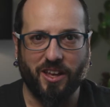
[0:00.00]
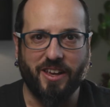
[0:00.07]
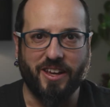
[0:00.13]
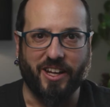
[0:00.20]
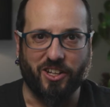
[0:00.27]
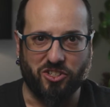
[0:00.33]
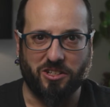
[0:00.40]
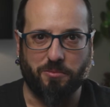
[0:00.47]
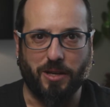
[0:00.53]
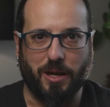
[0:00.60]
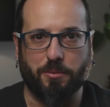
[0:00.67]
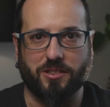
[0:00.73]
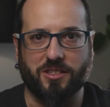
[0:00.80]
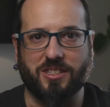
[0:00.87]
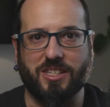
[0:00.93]
it should be
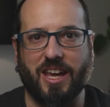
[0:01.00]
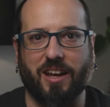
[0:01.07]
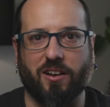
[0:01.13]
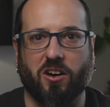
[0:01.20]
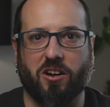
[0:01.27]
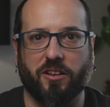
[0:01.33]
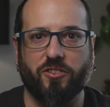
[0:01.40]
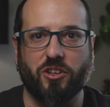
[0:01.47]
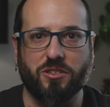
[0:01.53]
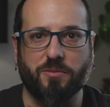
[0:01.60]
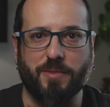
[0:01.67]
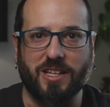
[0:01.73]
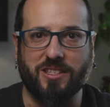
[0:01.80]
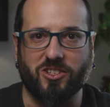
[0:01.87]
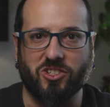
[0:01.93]
able to take all of those
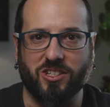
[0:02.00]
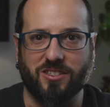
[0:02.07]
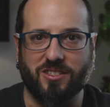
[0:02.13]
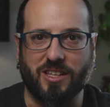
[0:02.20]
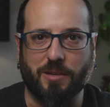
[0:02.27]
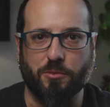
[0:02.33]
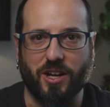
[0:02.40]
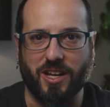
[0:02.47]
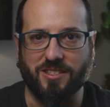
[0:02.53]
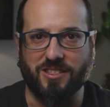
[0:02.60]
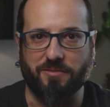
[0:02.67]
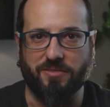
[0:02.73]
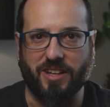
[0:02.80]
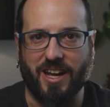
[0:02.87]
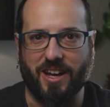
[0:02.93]
messages, summarize
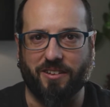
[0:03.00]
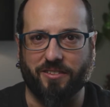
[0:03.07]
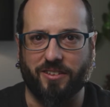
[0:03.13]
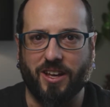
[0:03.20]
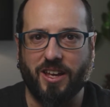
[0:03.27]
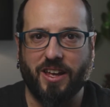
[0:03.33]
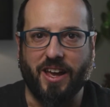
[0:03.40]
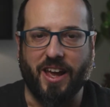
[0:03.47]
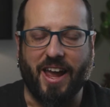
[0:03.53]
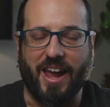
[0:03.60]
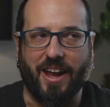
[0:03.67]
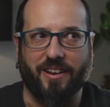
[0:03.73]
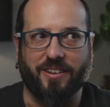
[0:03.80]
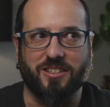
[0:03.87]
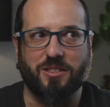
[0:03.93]
them down,
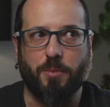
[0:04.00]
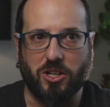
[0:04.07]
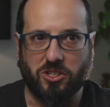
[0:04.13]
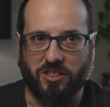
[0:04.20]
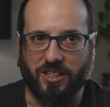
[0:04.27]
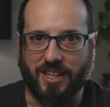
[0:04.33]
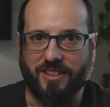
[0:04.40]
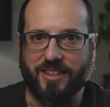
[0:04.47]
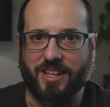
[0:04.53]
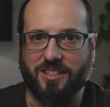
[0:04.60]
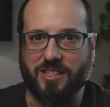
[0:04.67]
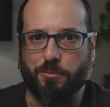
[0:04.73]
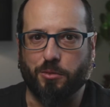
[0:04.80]
and especially in that summary,